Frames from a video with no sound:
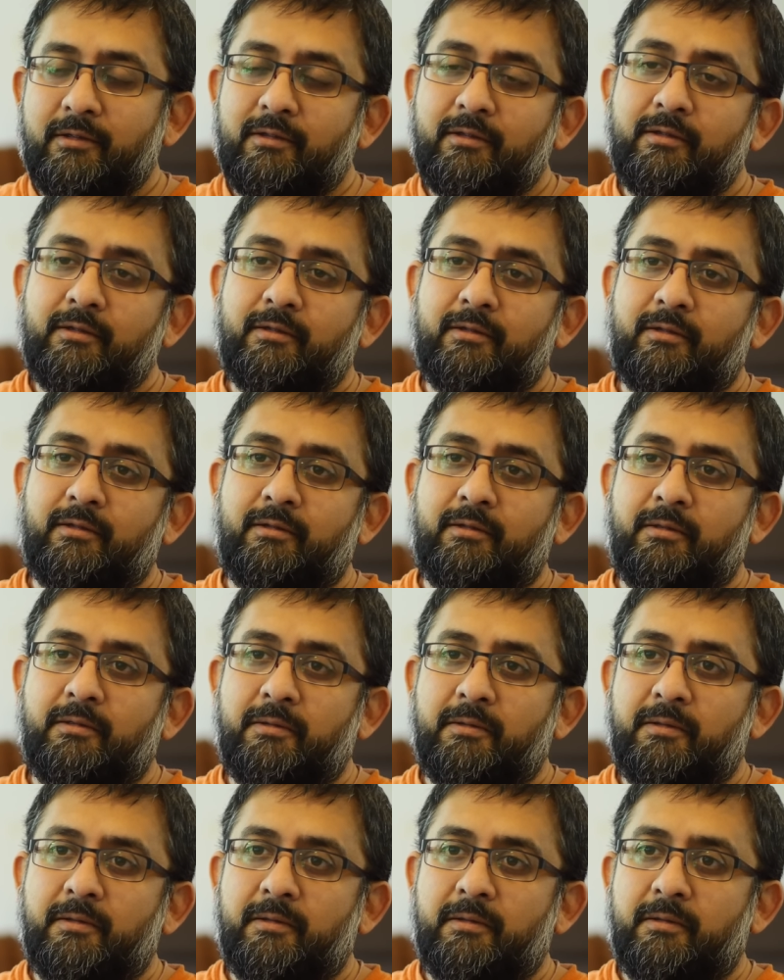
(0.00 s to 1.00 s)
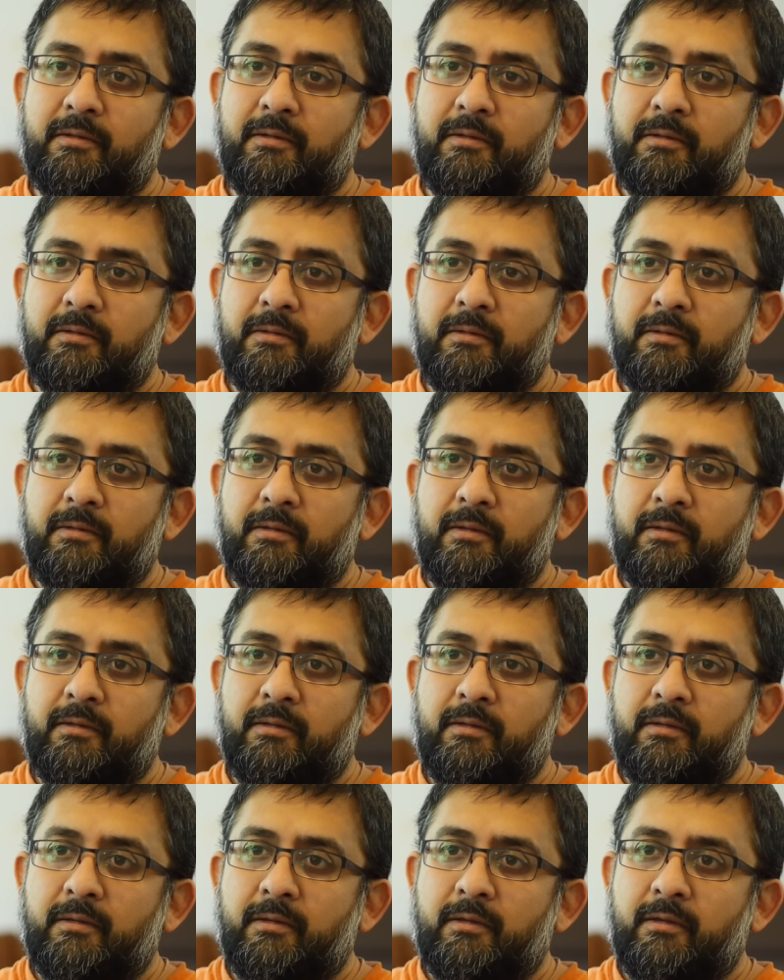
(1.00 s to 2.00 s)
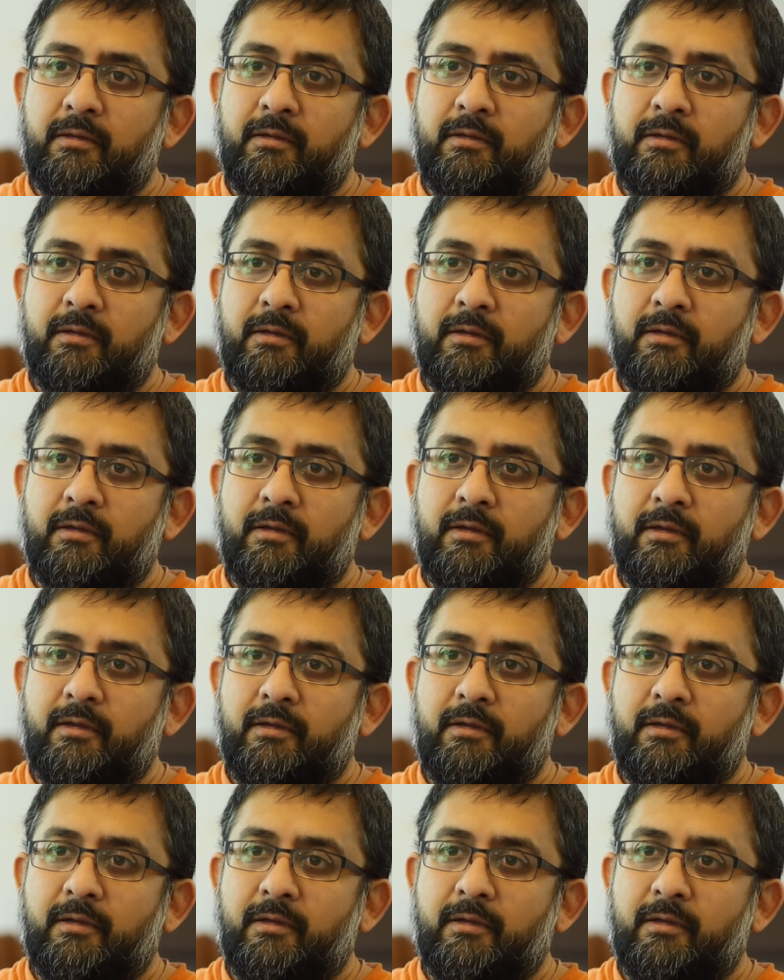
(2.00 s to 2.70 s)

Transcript: (no one is talking)